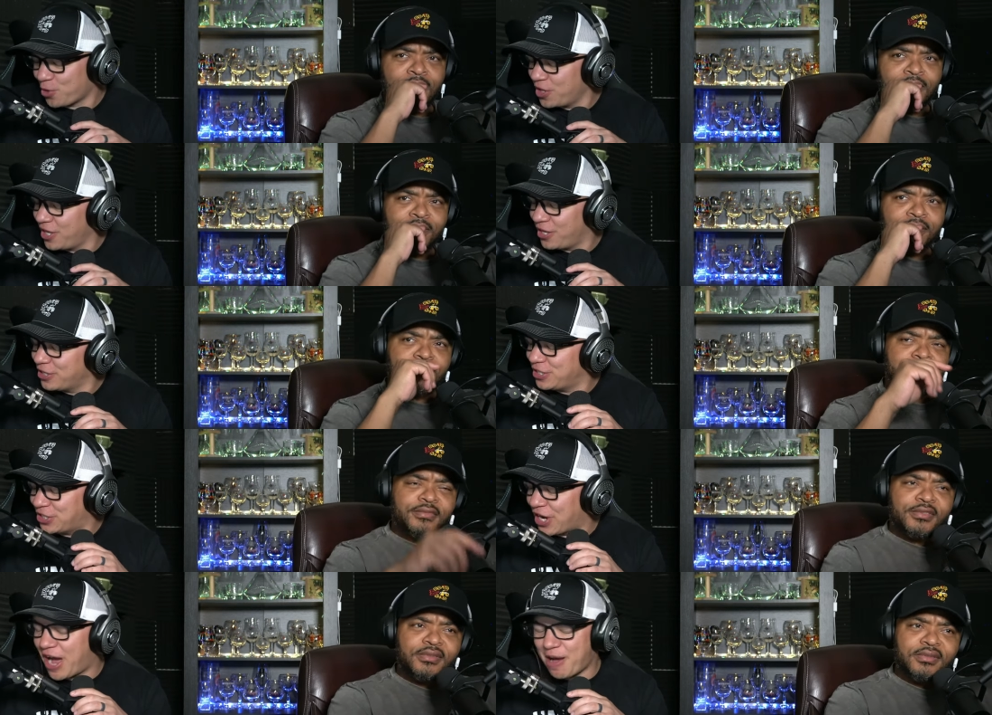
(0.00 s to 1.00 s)
Speaker 1: really good
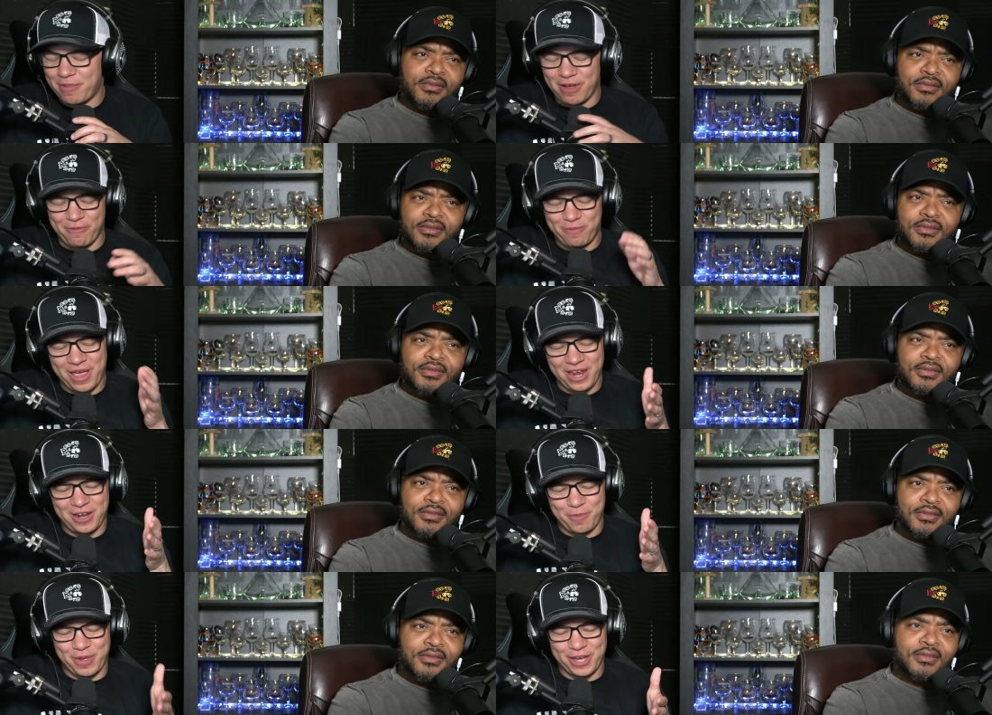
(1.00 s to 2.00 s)
job of
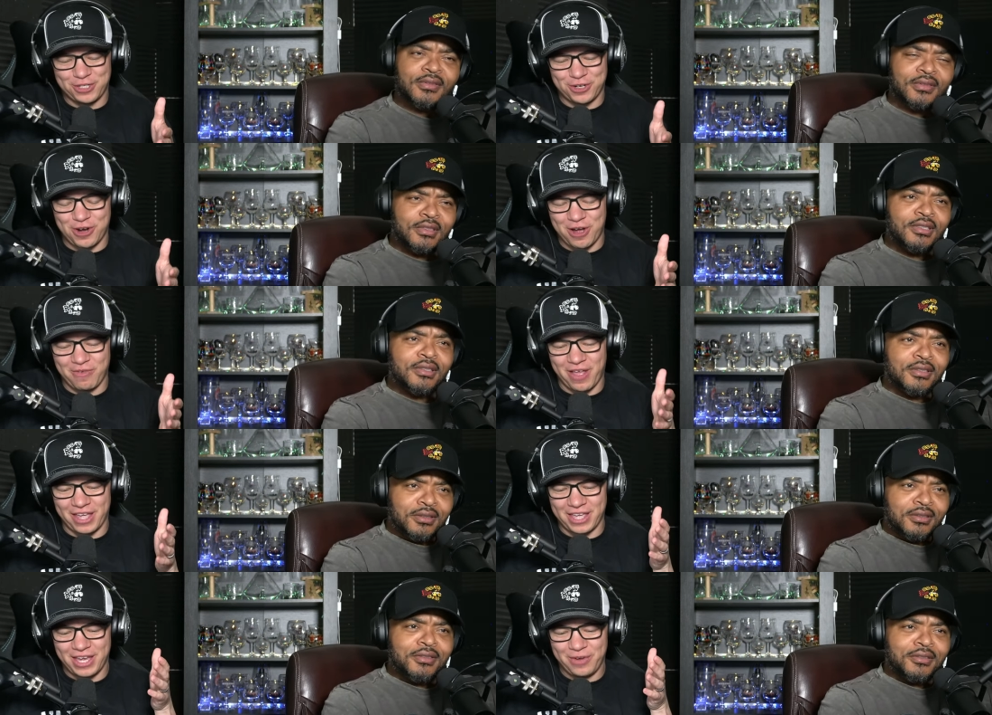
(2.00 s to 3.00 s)
painting a picture of
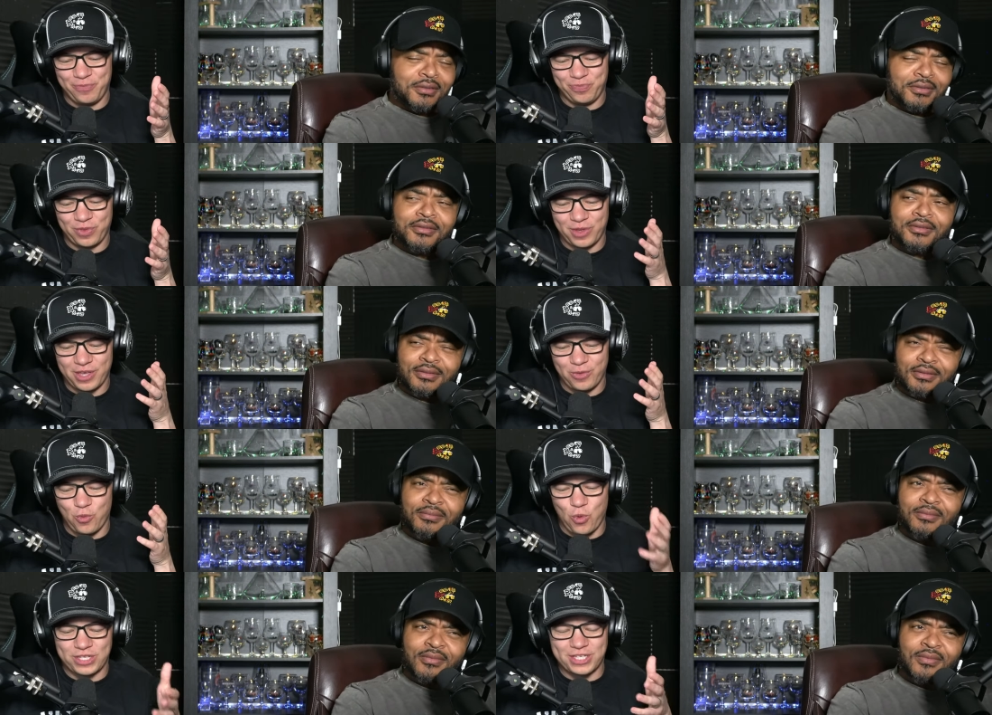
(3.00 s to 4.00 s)
like
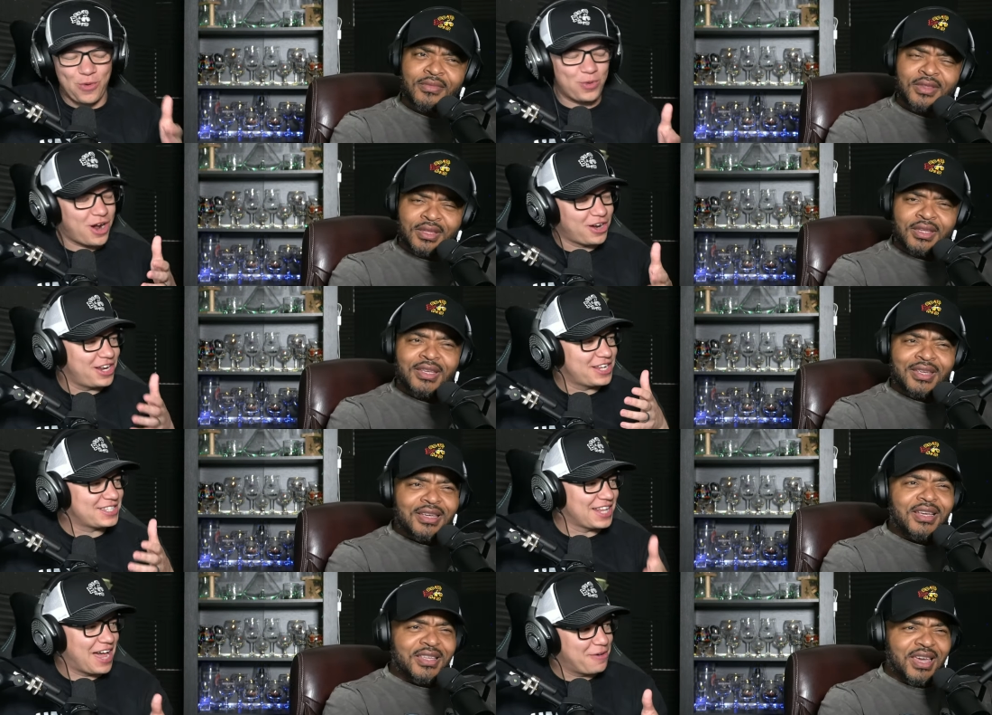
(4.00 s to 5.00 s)
what's going on in his
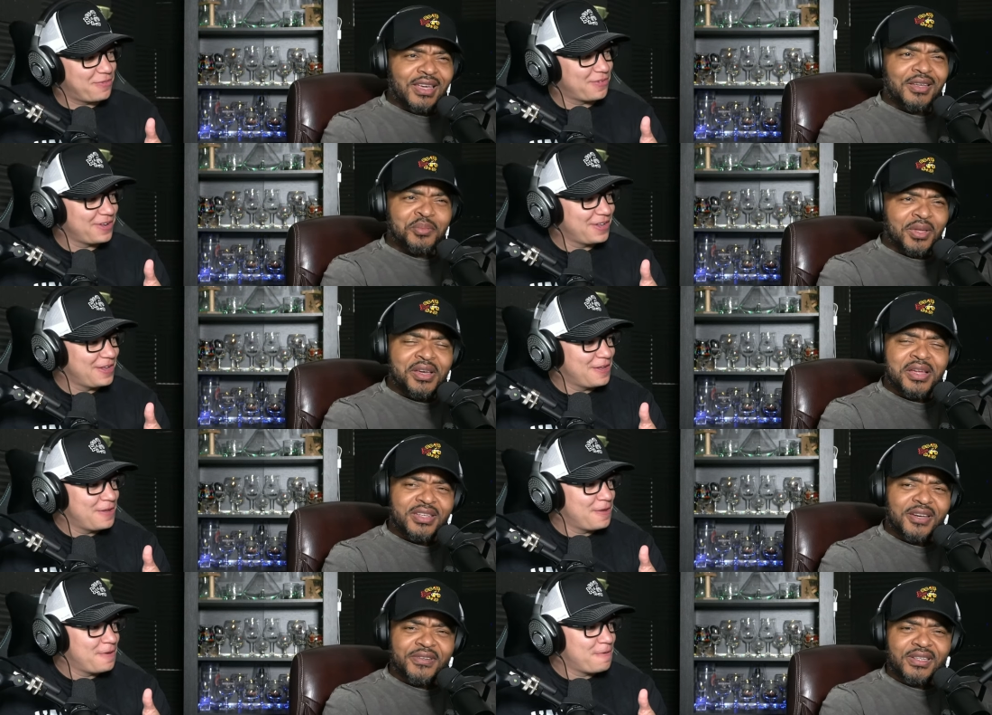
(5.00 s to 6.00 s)
life. Yeah,
Speaker 2: uh -huh,
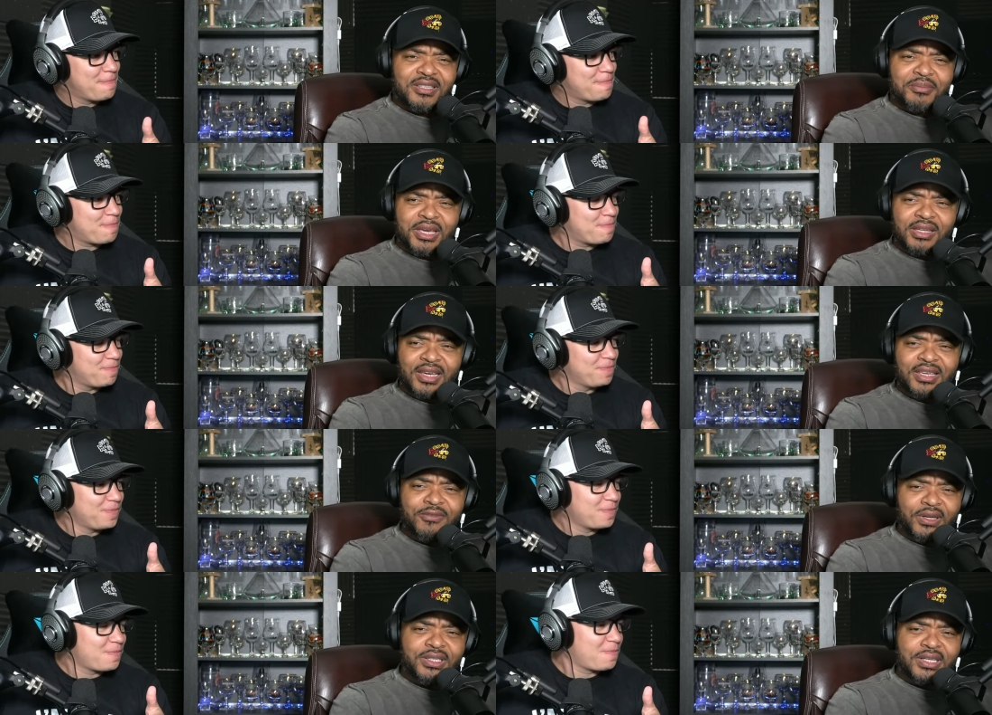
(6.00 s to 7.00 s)
definitely, man. Like he
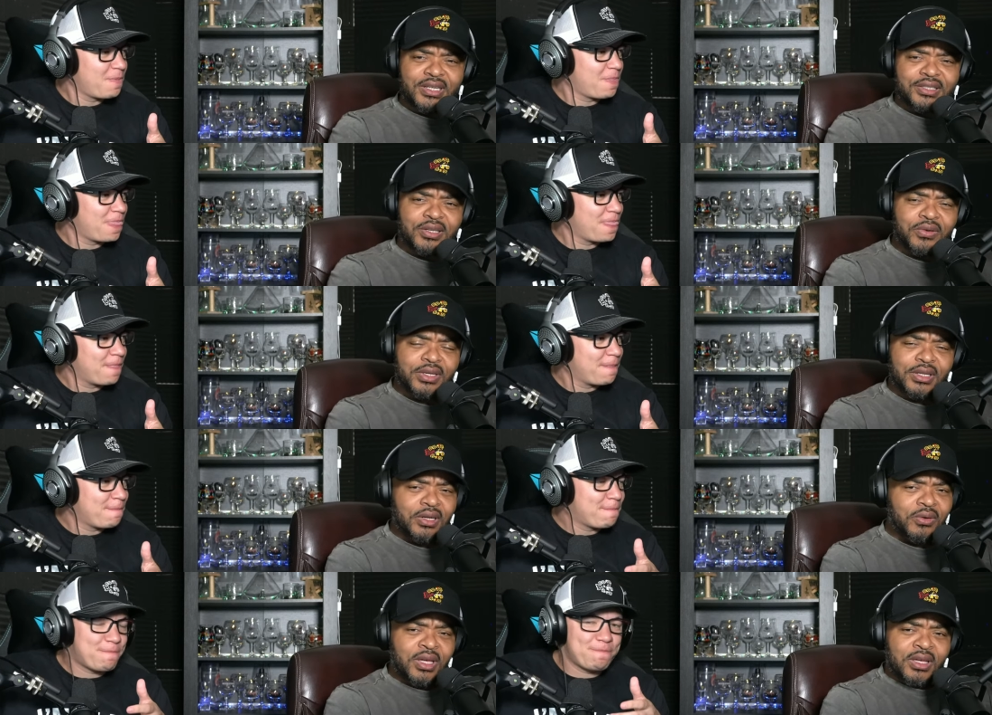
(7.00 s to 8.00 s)
really does, though. You
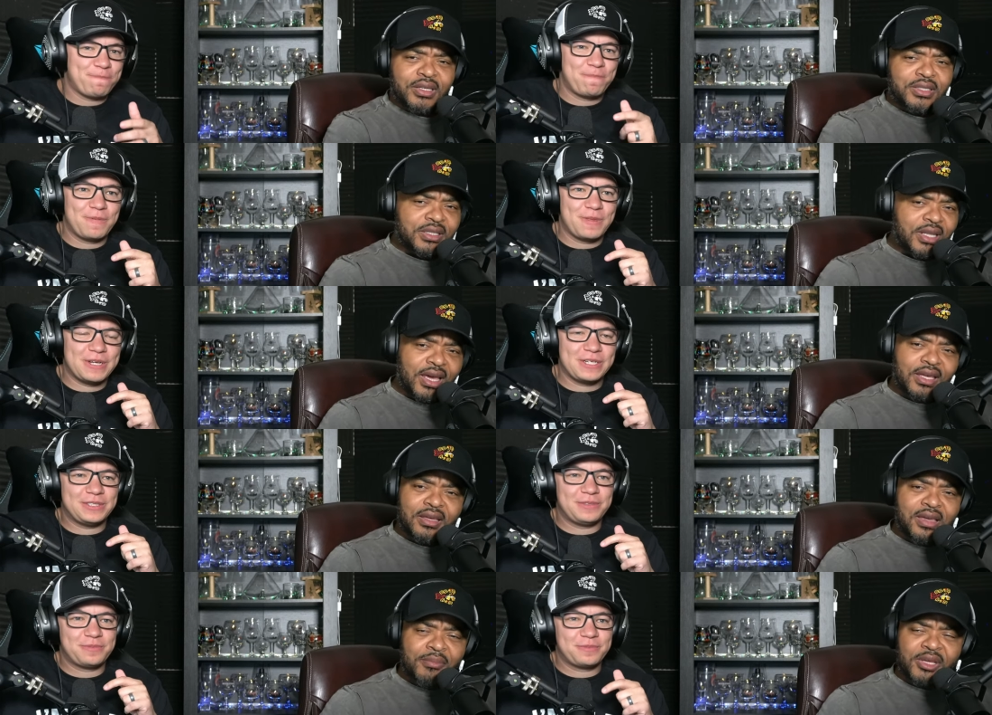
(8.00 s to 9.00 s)
know, it's just
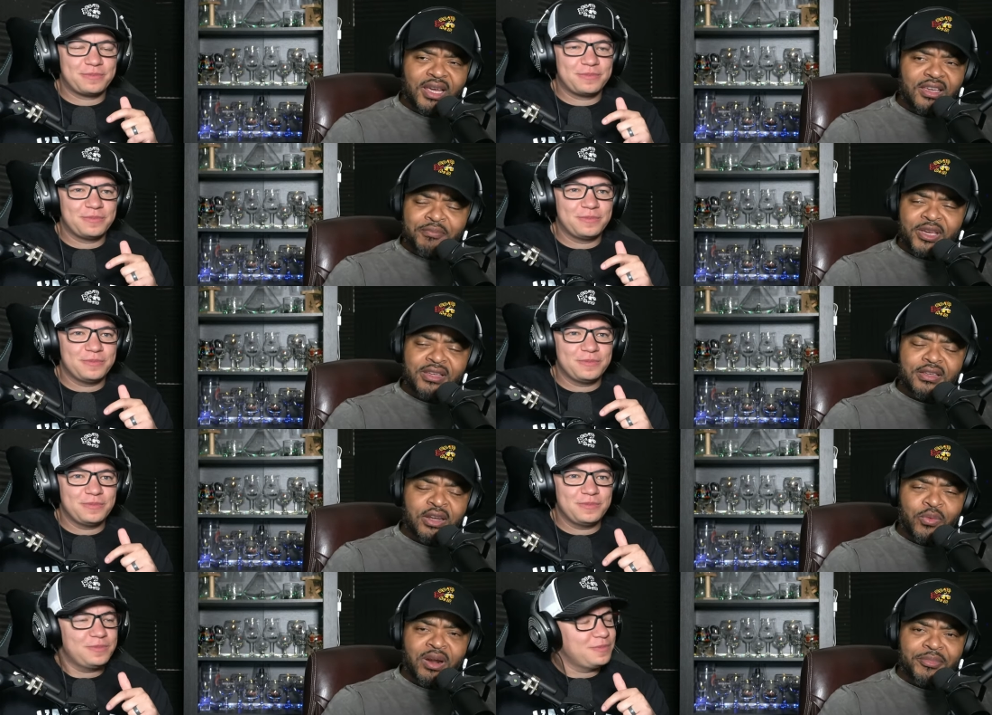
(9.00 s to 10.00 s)
like I mean, like I'm, in, you
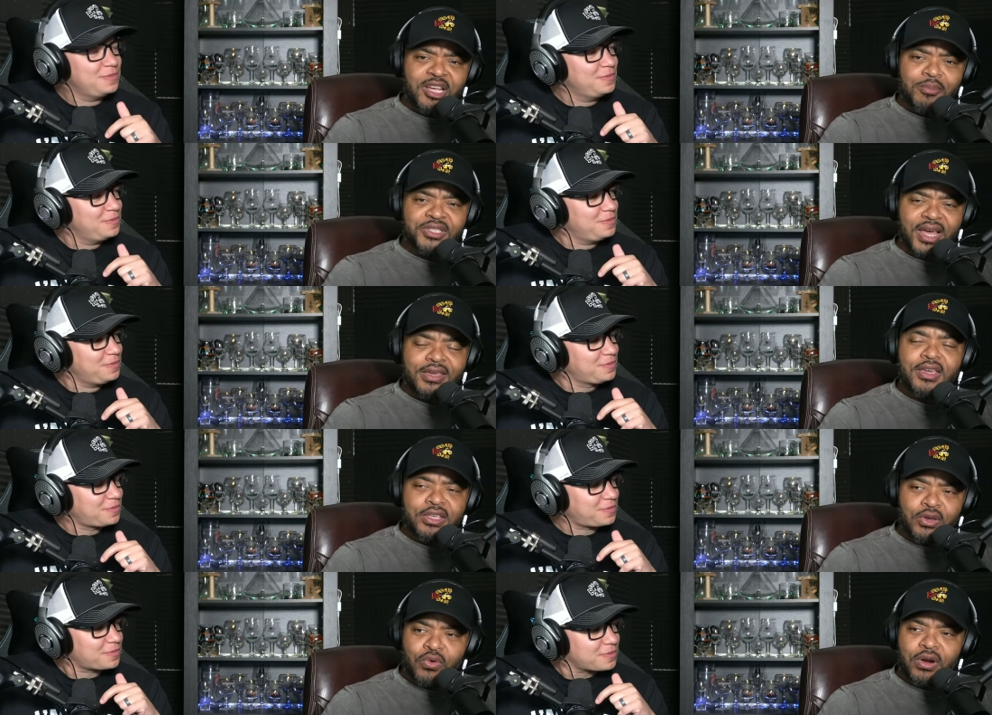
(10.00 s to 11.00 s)
know, it's almost like
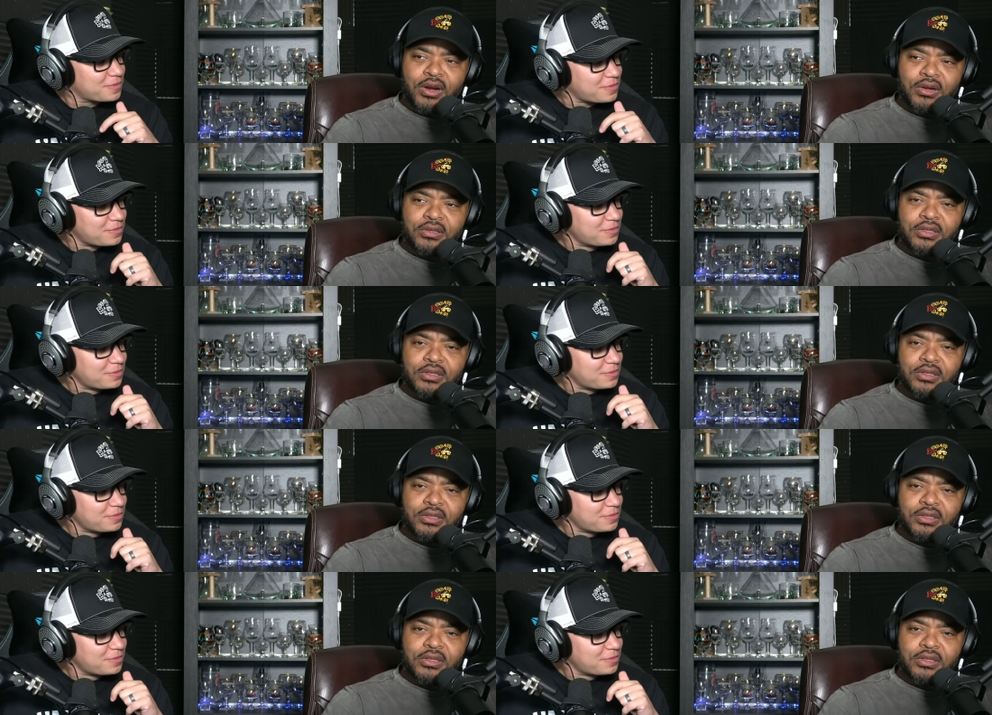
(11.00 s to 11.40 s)
you were,